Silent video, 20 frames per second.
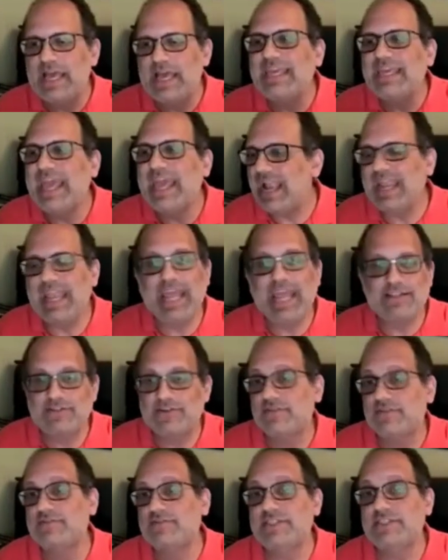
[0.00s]
get an
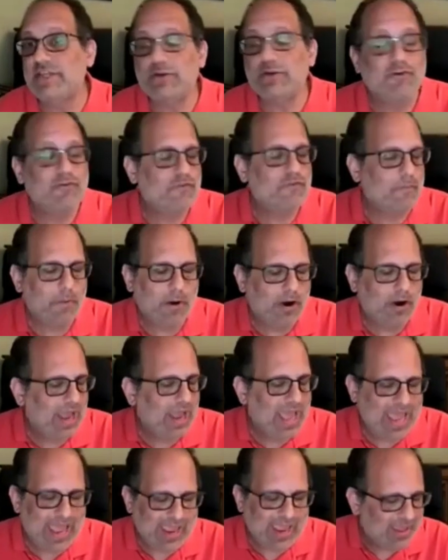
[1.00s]
answer of zero for
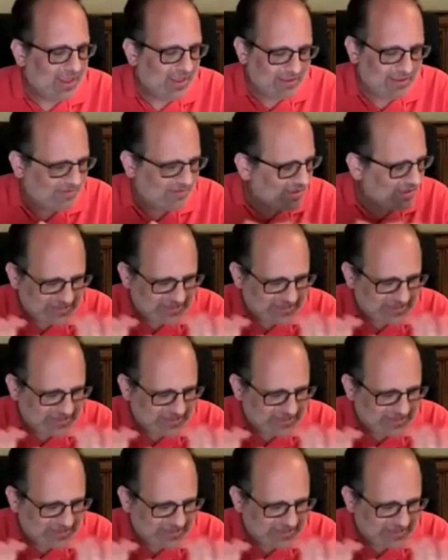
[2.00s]
part A is